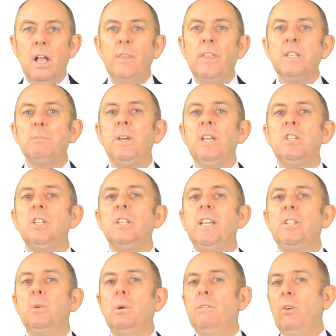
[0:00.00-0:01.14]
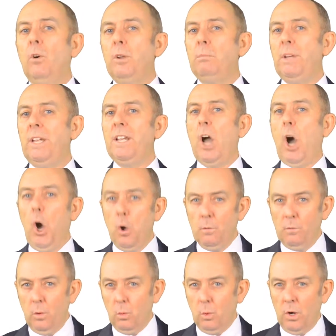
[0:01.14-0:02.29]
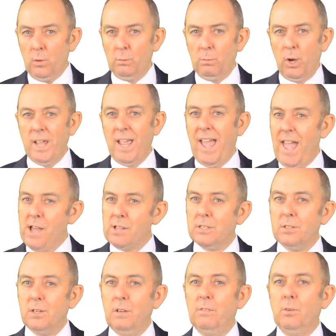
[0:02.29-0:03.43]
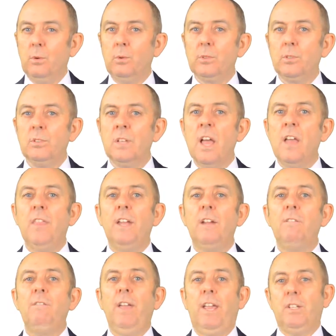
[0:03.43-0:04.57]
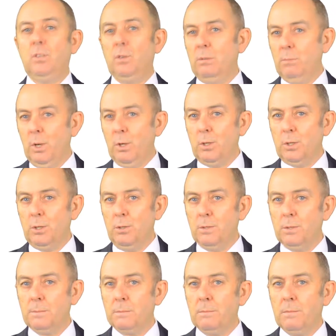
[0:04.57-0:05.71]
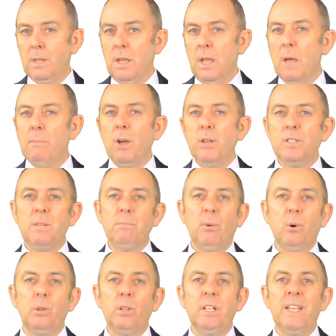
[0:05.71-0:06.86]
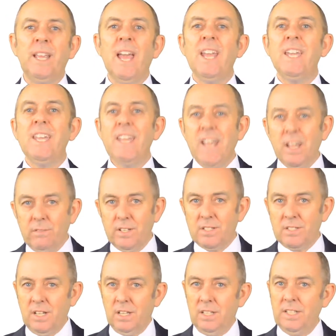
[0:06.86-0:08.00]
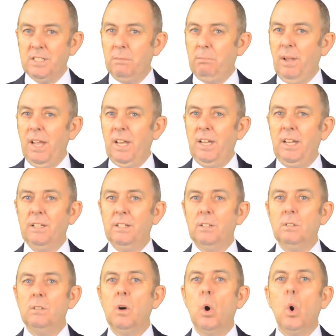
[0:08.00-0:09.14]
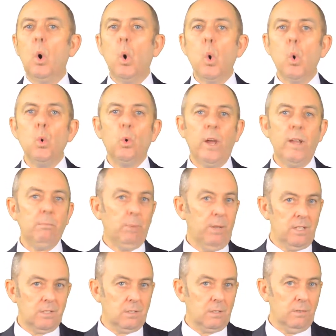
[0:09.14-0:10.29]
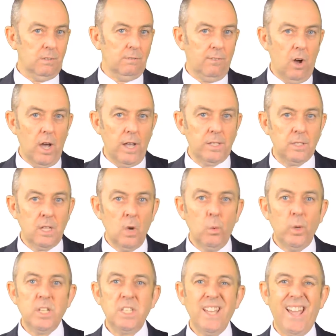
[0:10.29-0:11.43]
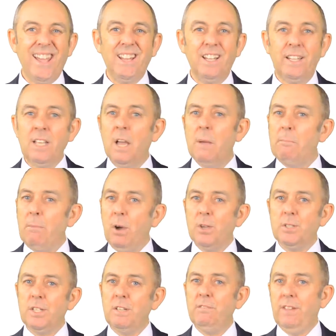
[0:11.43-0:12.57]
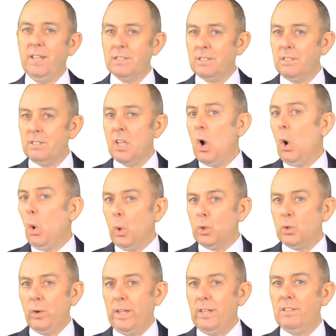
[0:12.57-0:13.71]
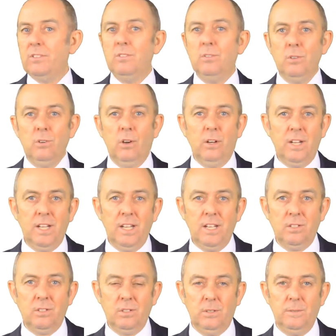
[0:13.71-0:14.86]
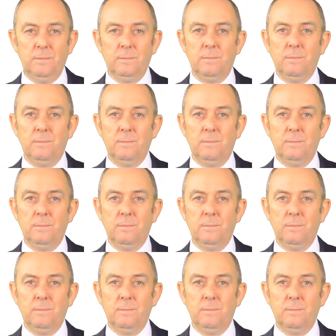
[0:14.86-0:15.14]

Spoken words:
This means you need to avoid being overwhelmed by outside forces that affect your emotions. Most importantly, never sell into panic. All great pieces of advice, which sadly most investors or traders do not adhere to.